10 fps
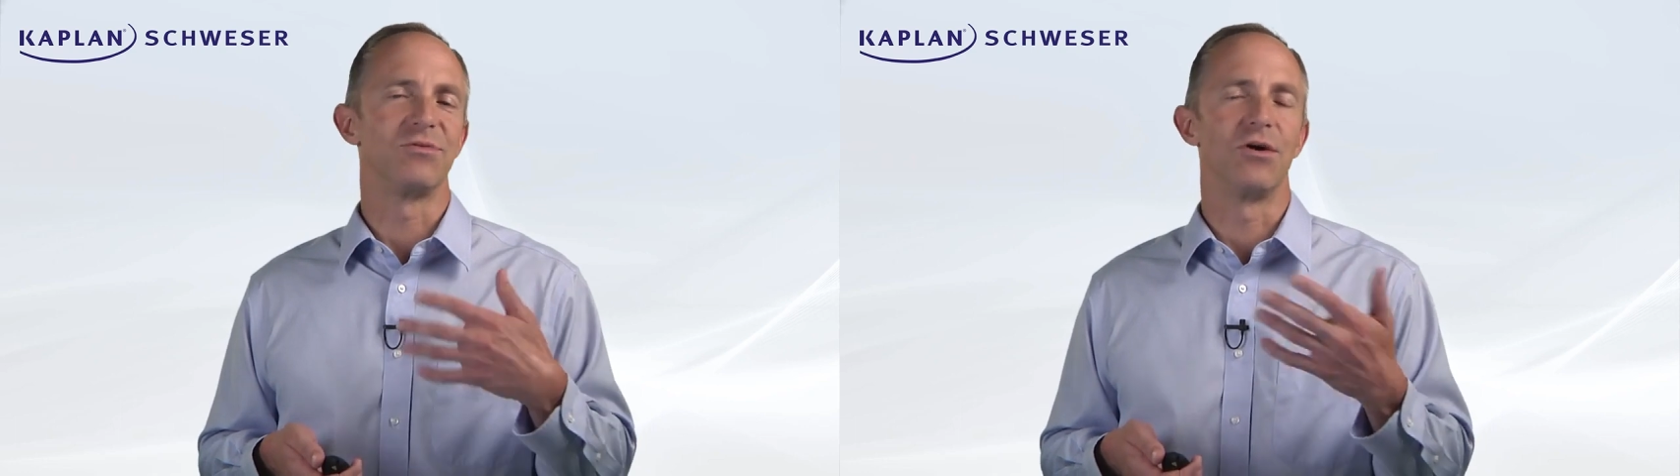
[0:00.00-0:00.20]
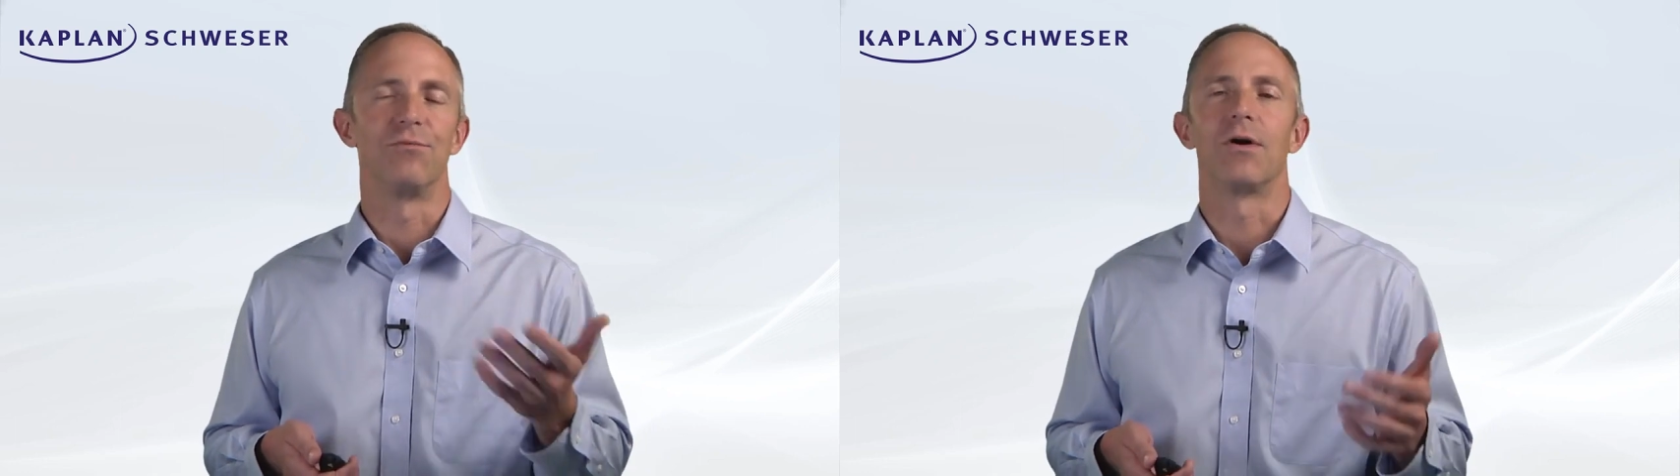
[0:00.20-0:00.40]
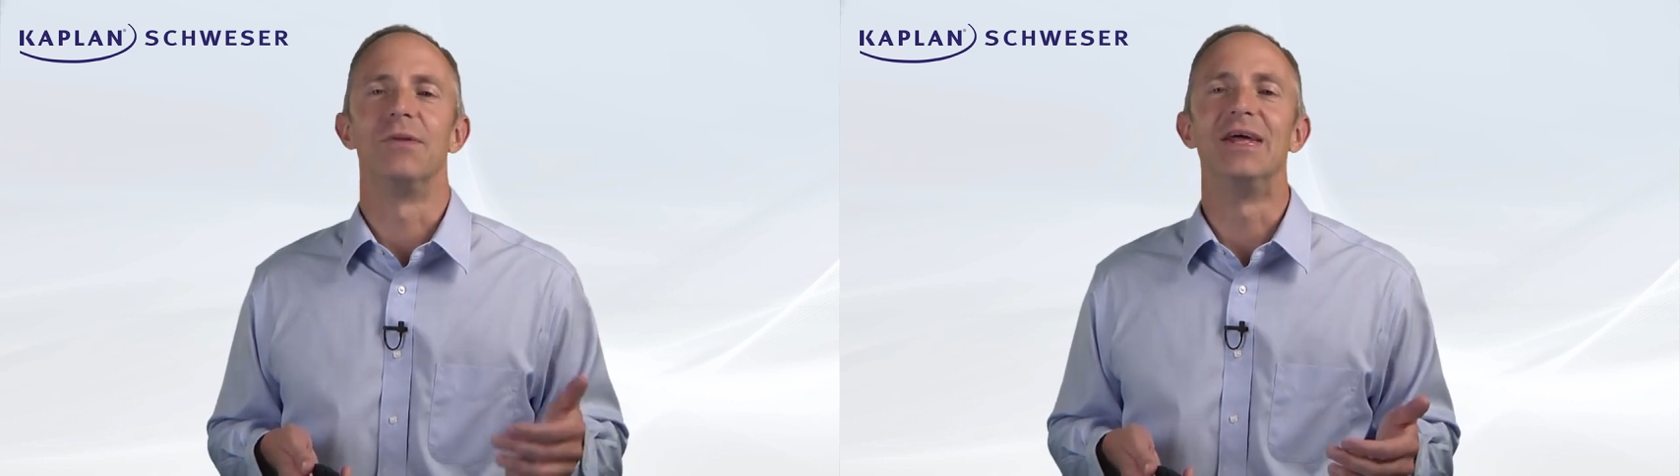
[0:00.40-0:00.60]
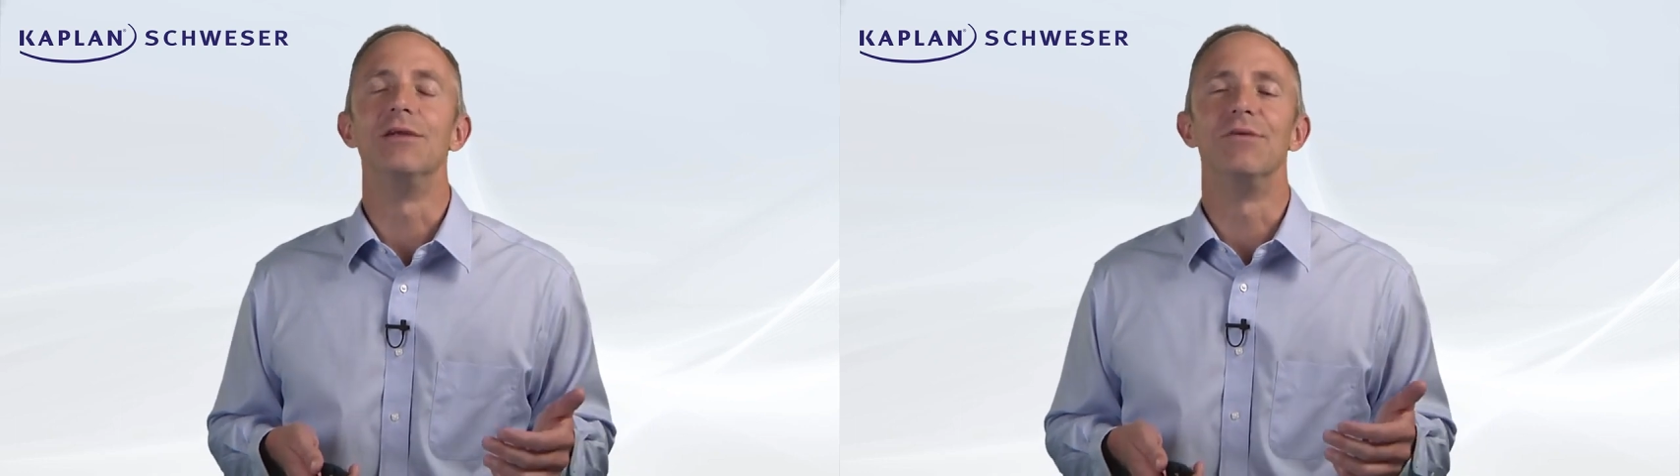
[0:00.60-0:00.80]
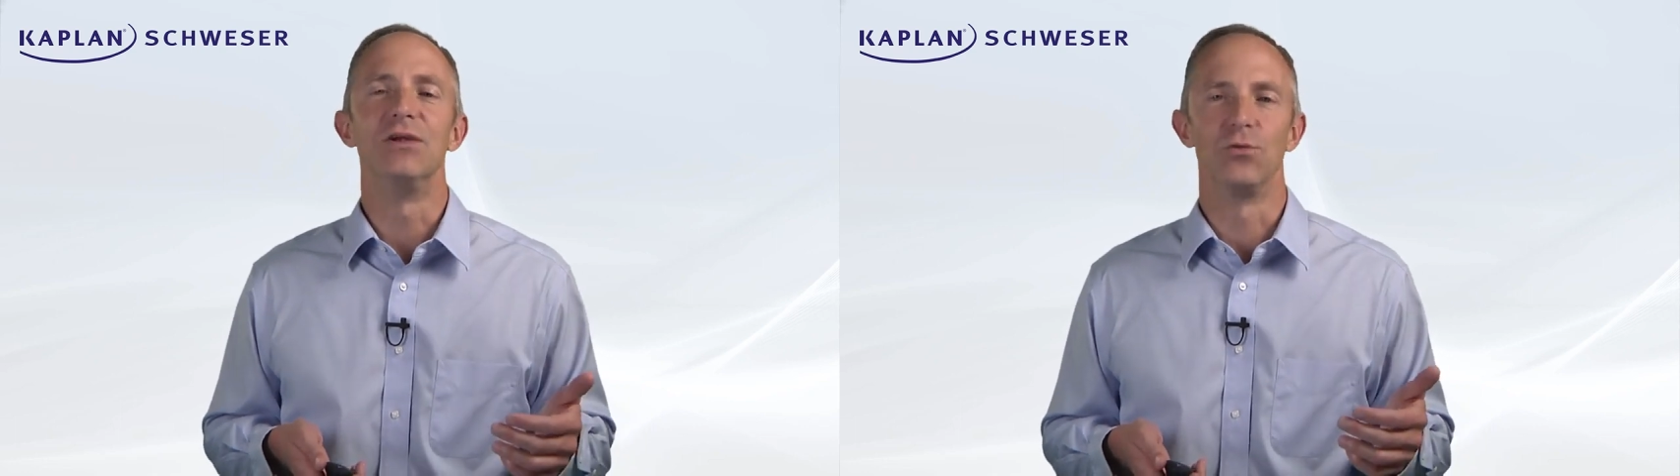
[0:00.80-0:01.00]
So from an
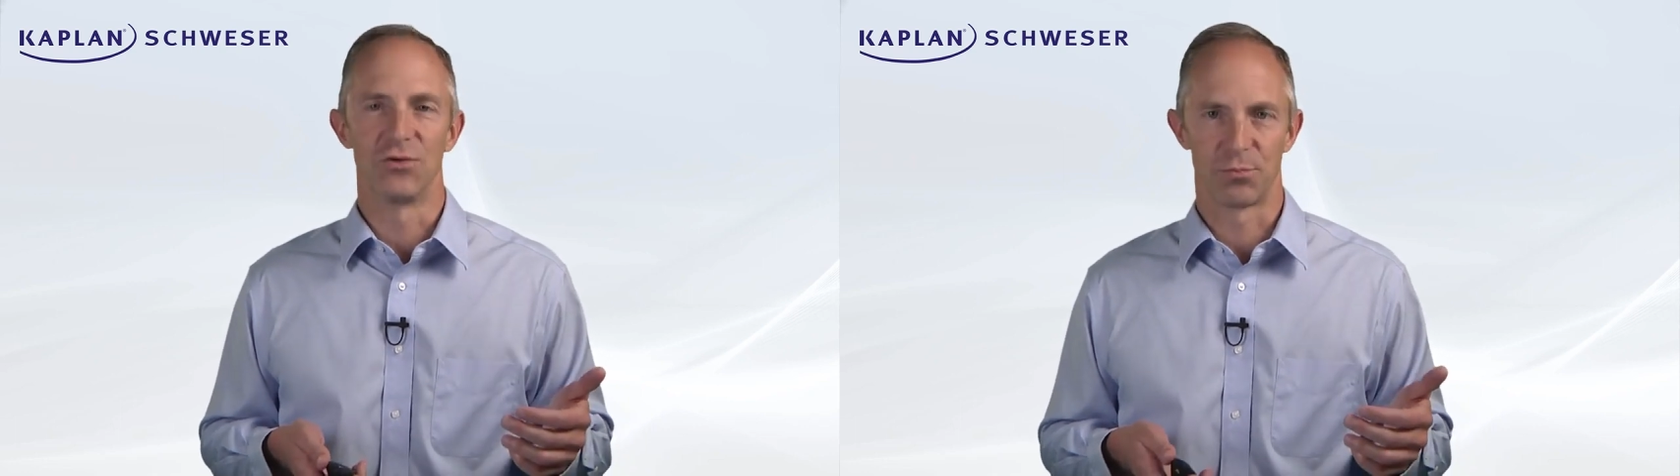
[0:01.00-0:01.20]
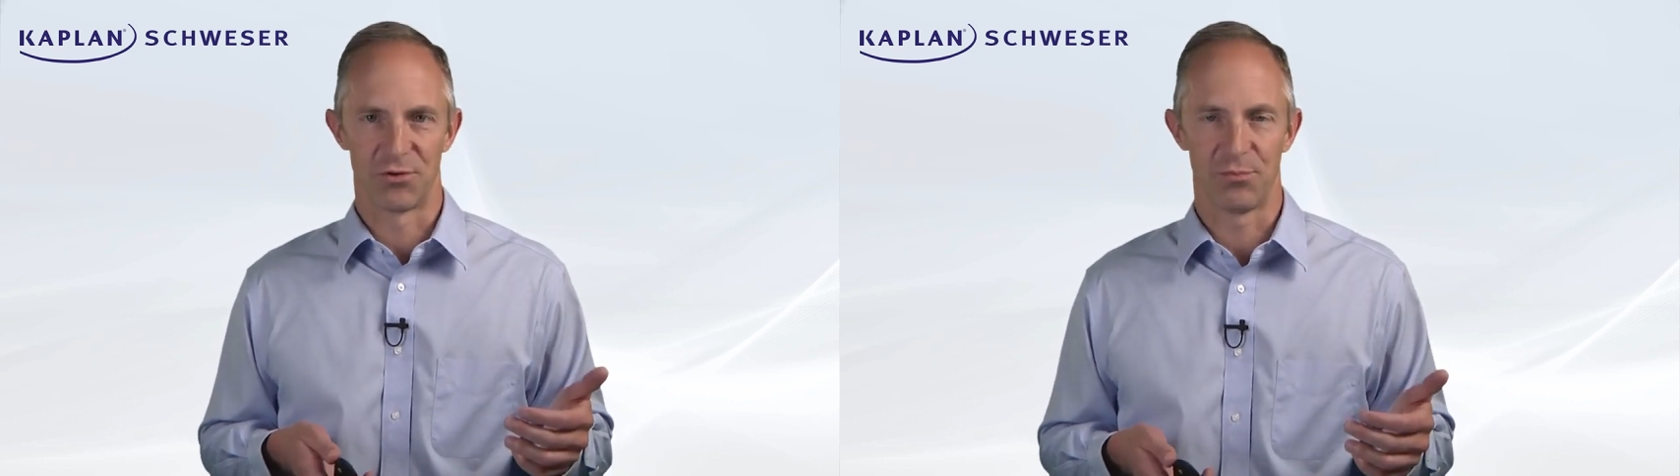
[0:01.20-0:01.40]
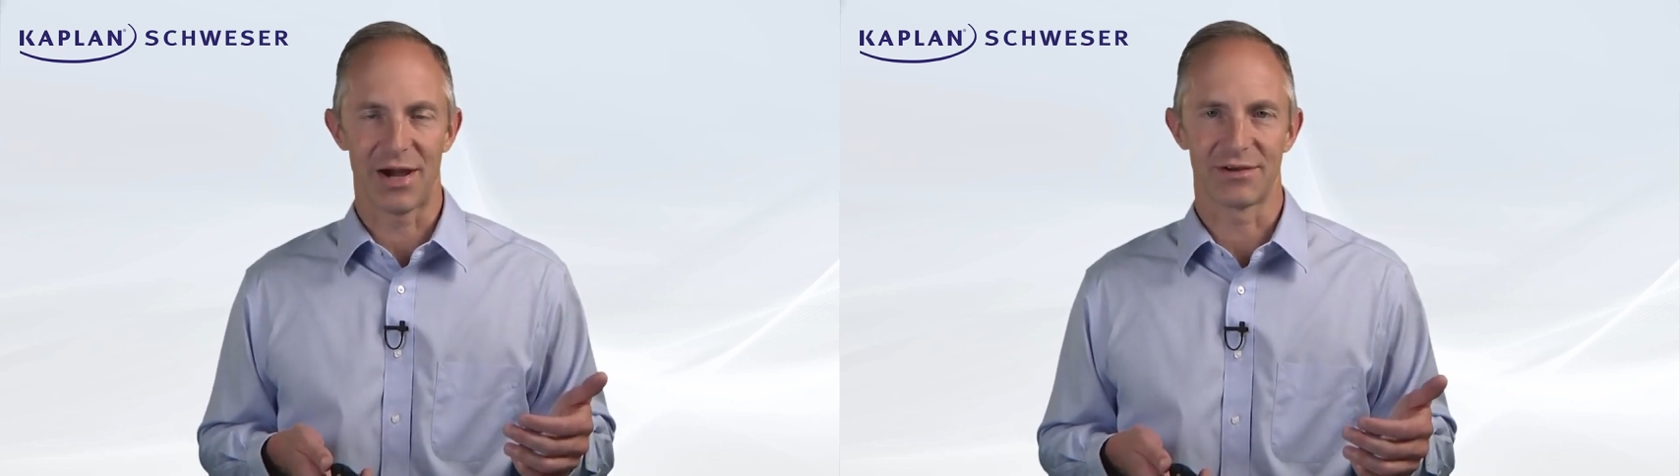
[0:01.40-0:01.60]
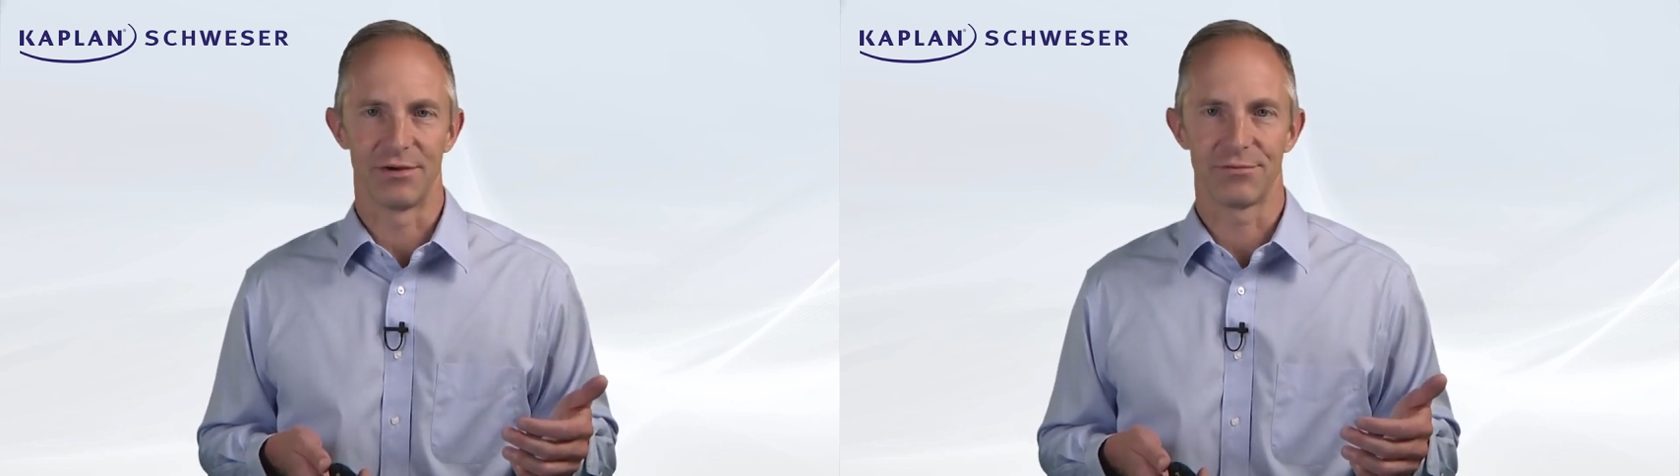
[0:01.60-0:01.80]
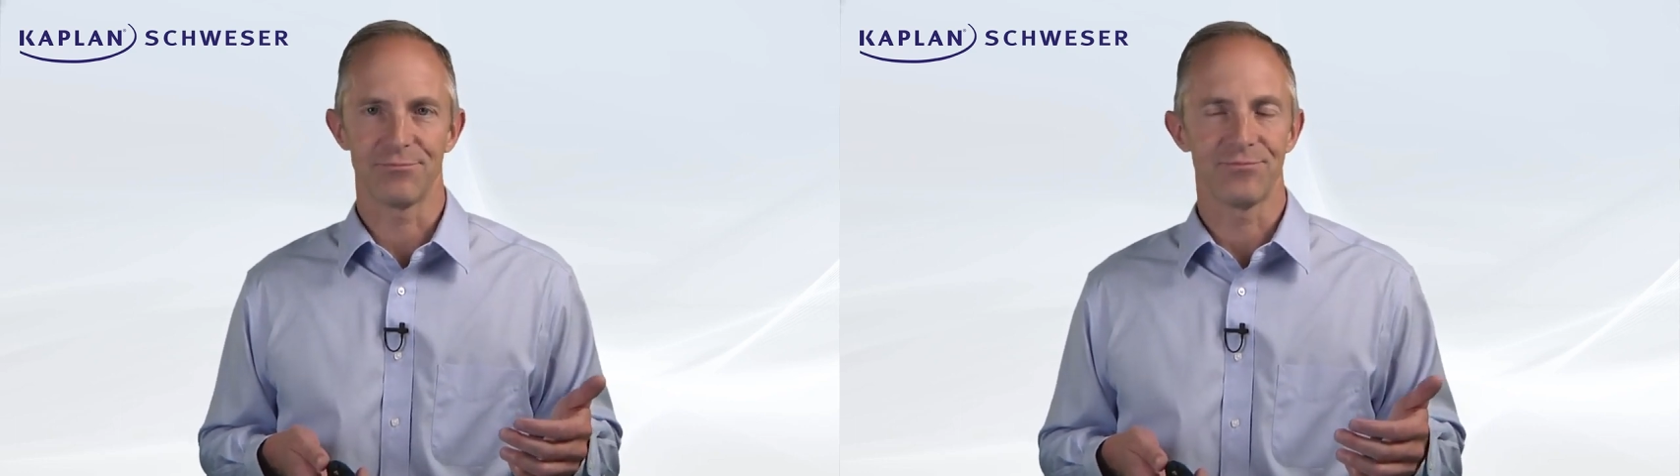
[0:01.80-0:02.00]
individual's
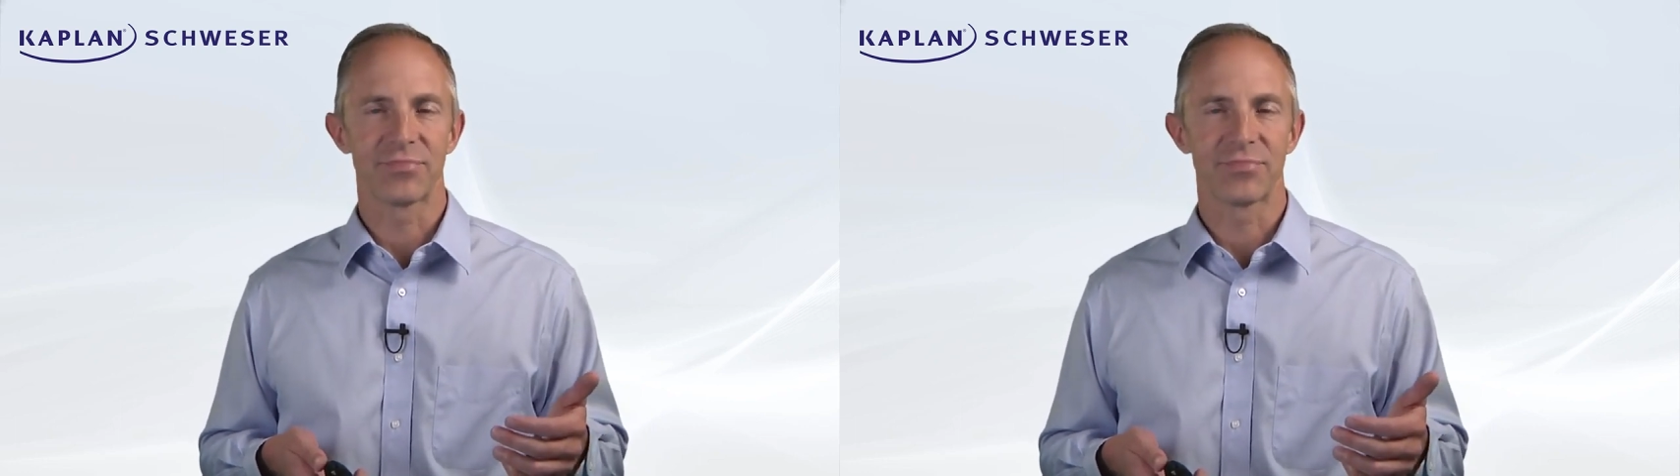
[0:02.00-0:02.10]
perspective,